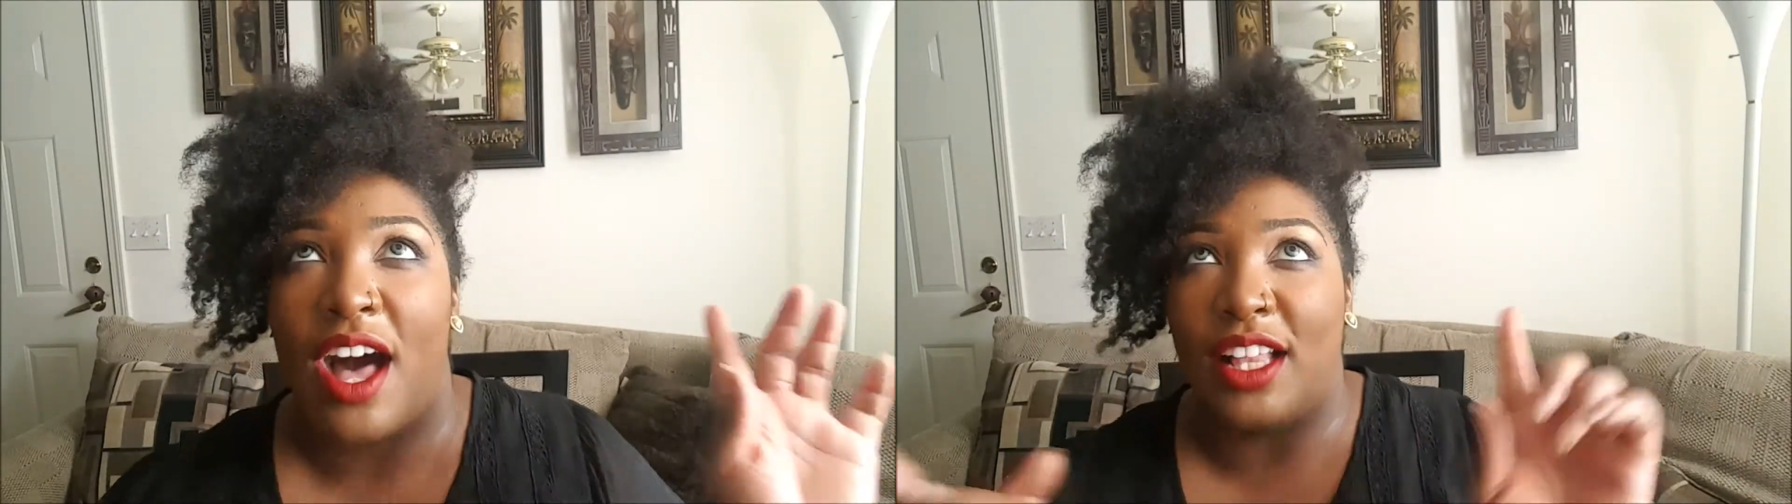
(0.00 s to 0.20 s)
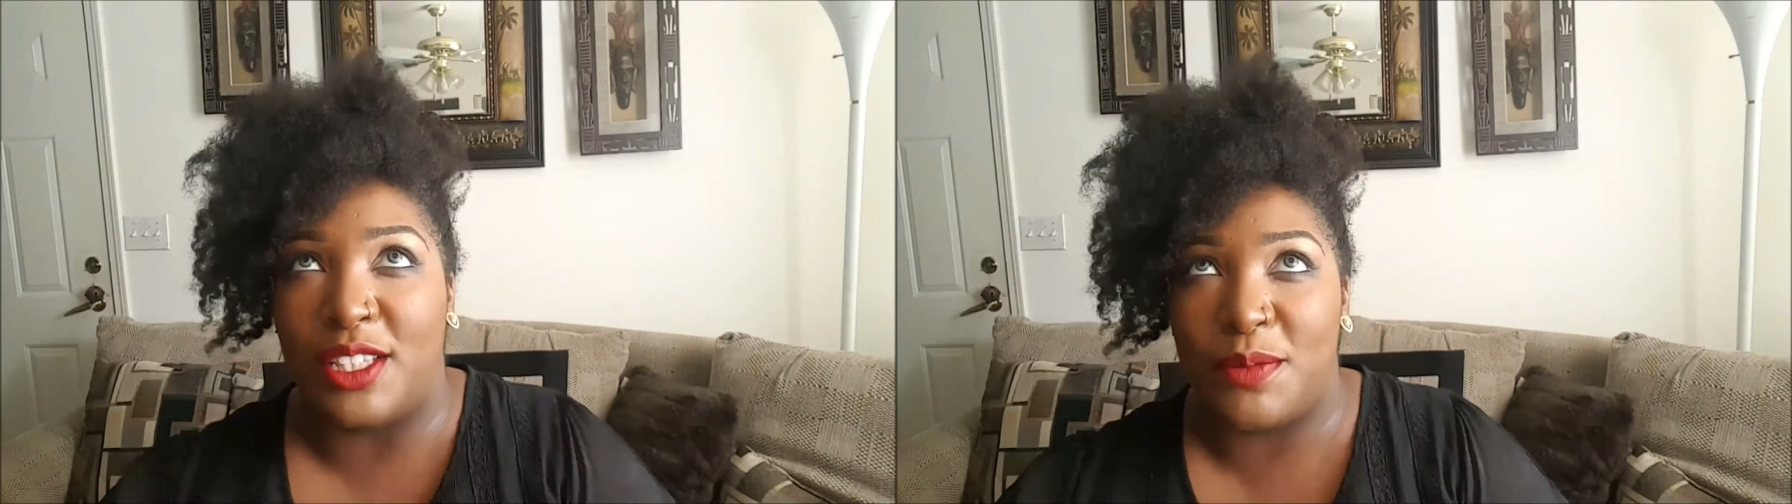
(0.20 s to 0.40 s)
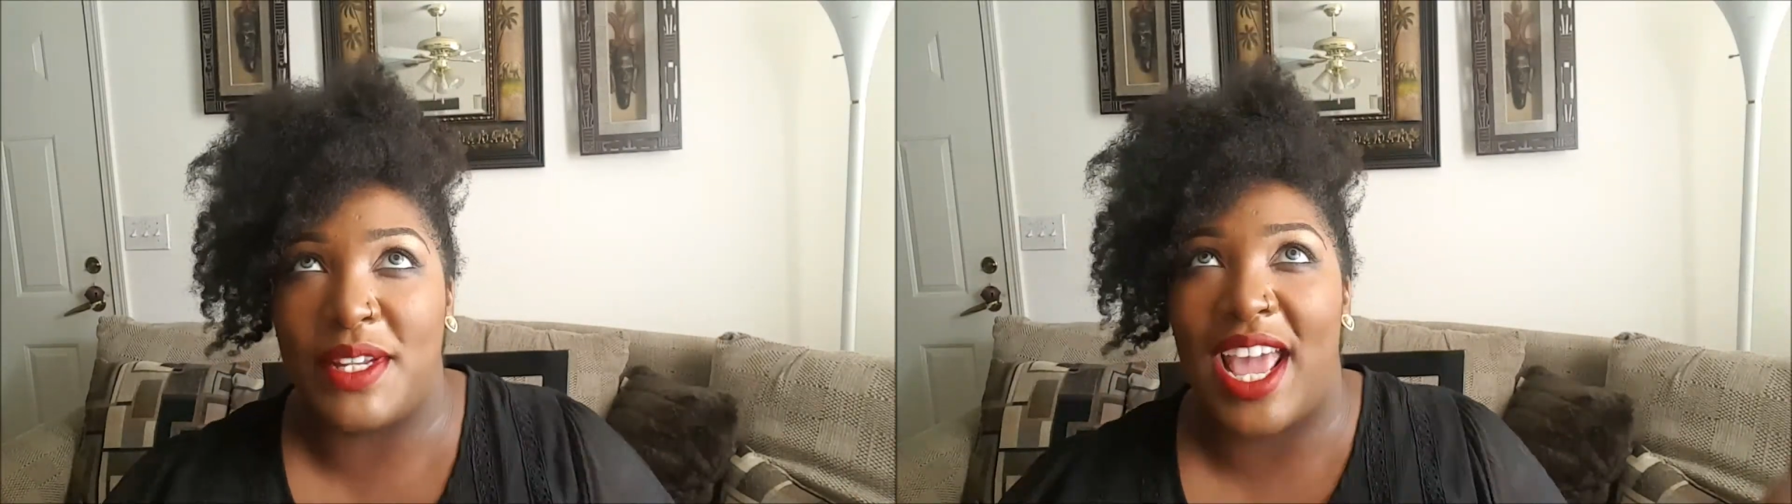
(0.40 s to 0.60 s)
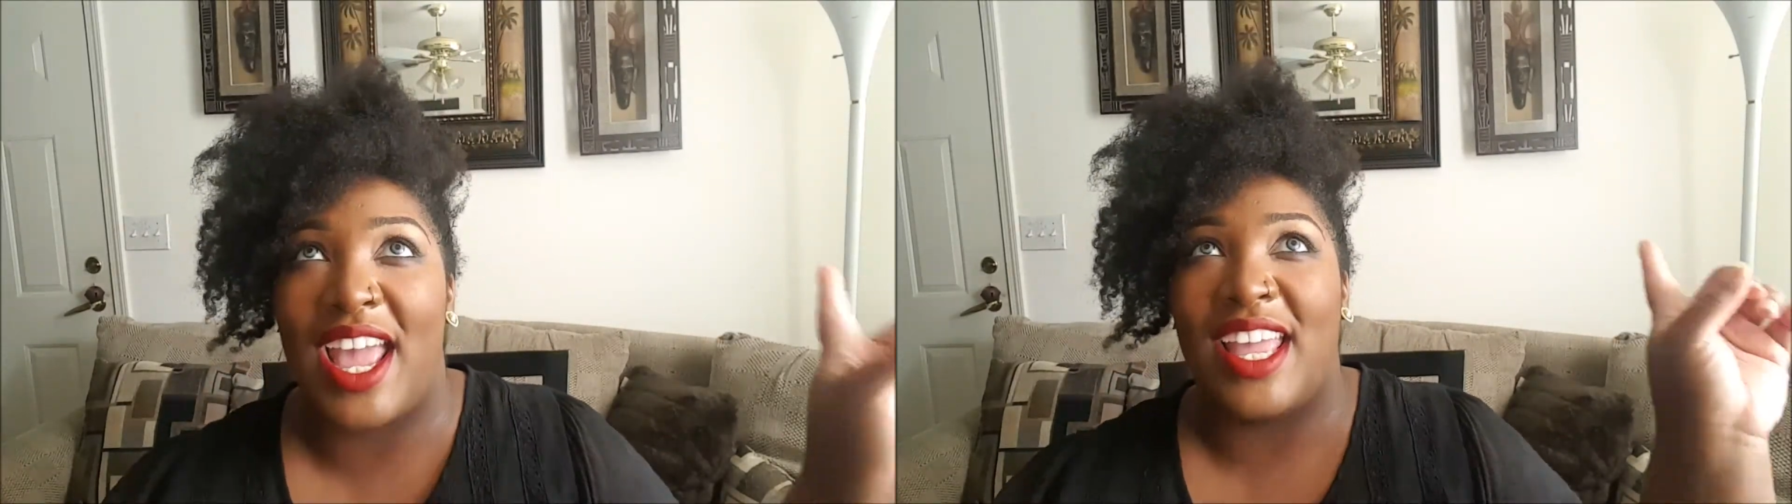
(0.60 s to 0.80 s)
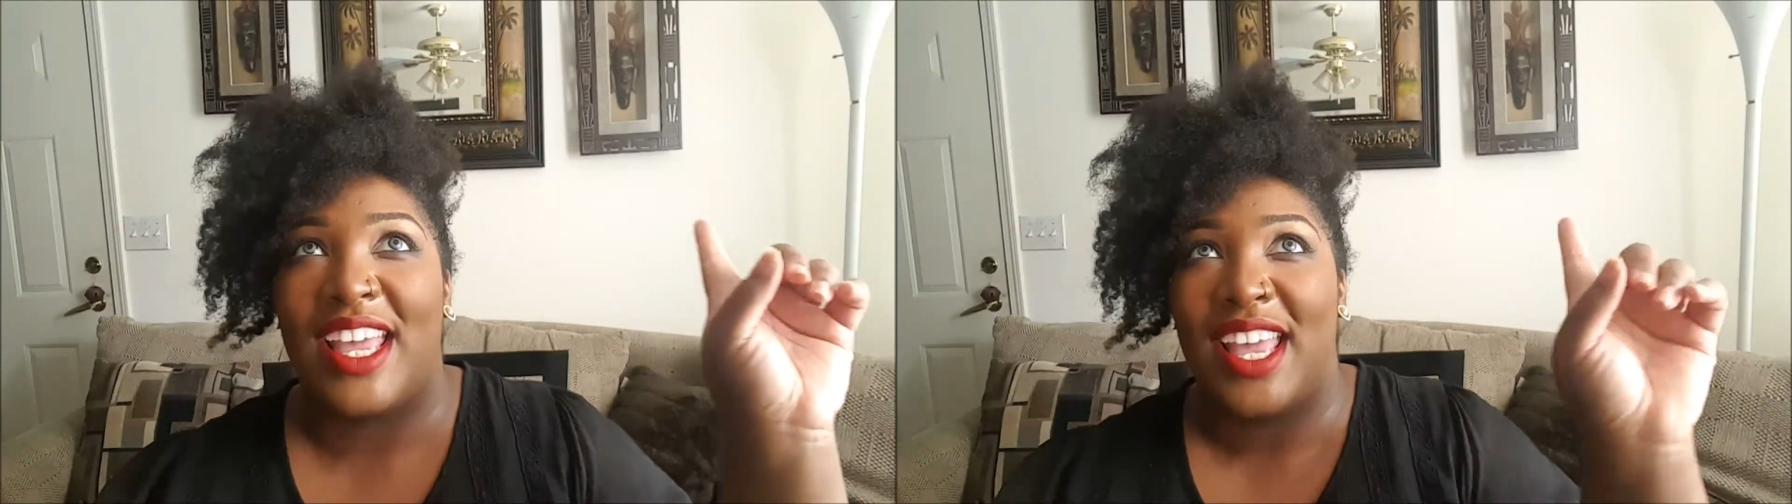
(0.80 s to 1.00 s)

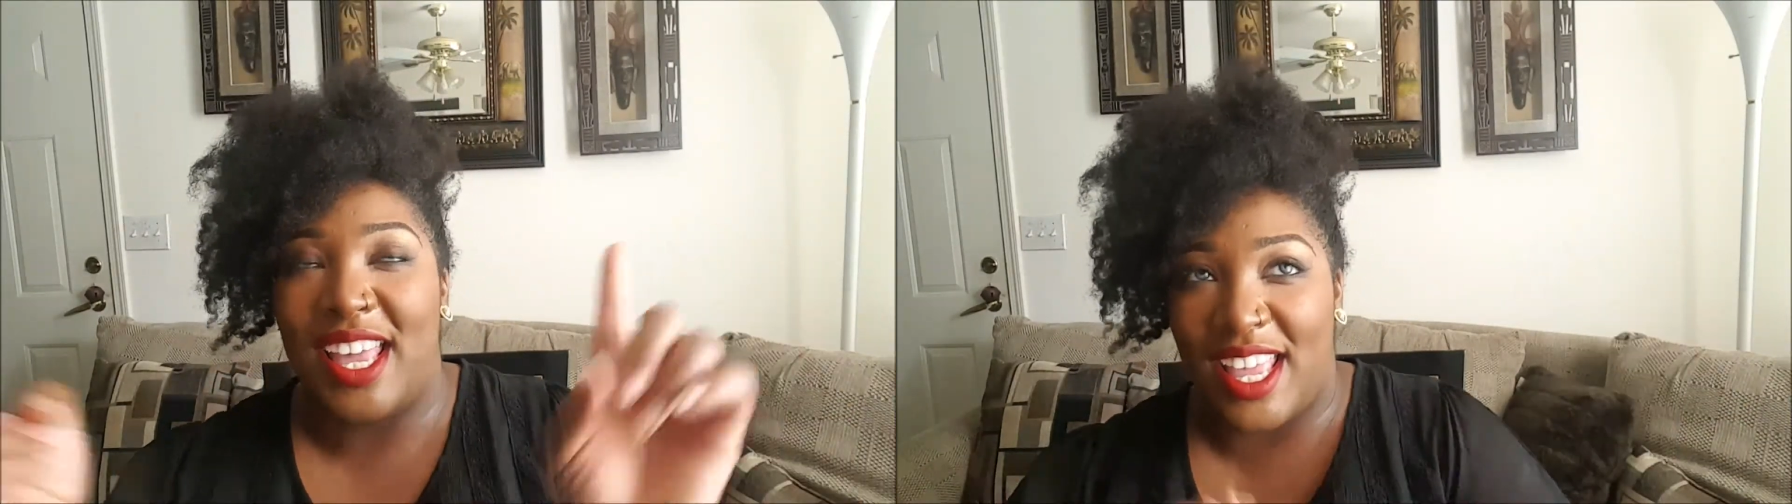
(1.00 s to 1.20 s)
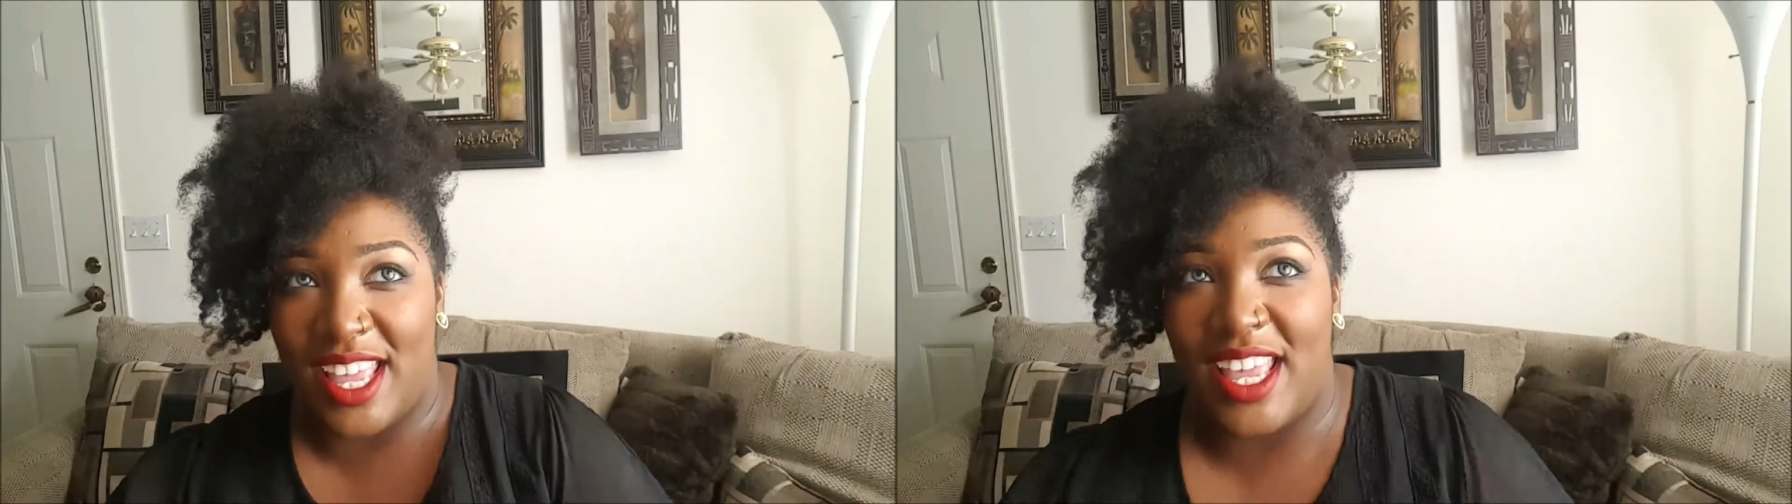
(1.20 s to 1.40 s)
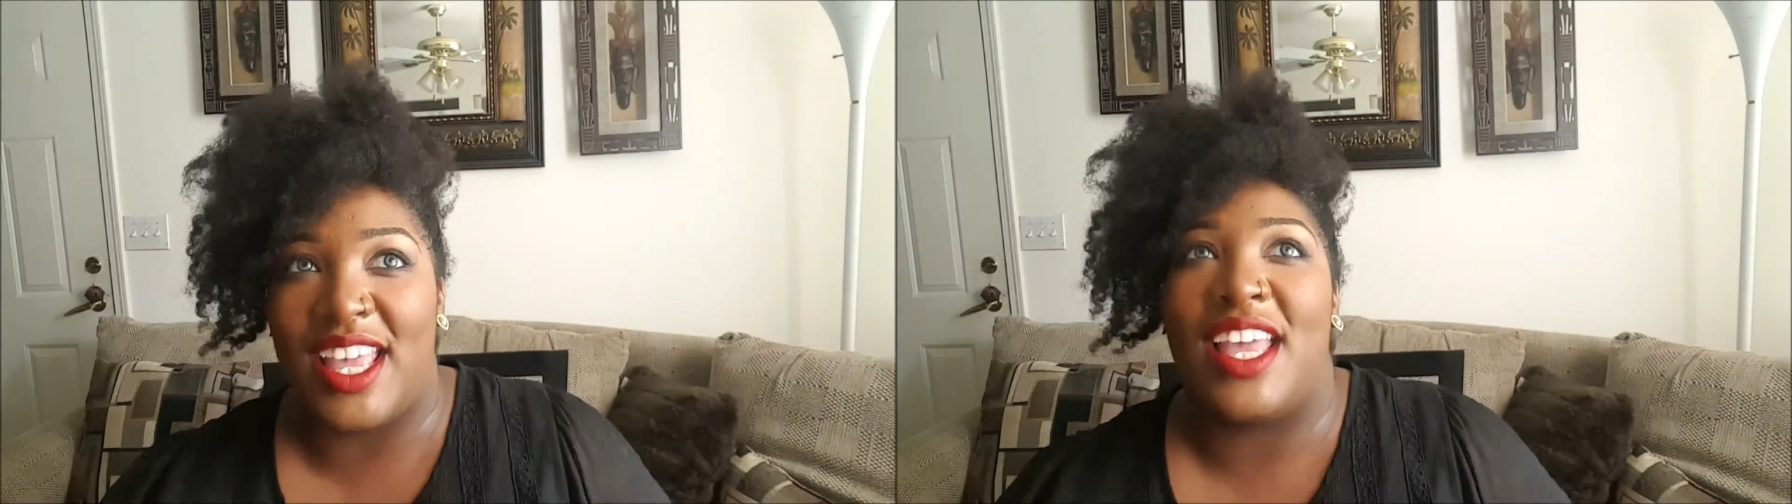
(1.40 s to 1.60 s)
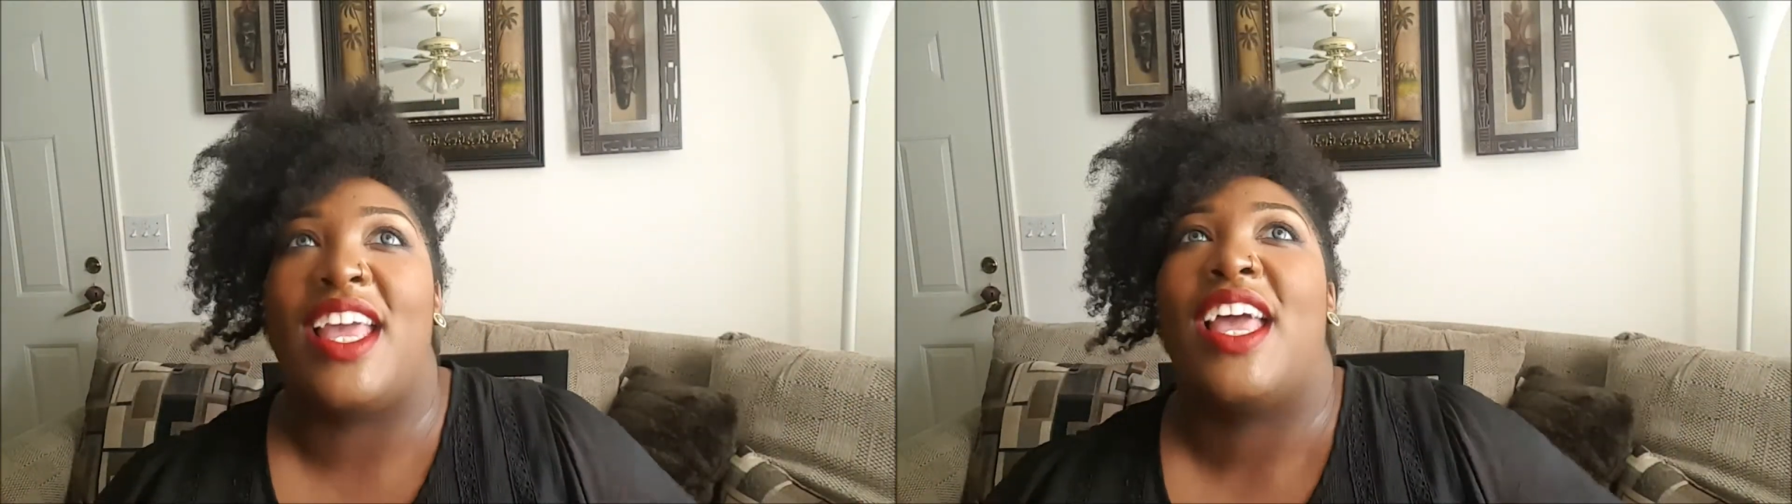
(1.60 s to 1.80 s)
Illuminae, It,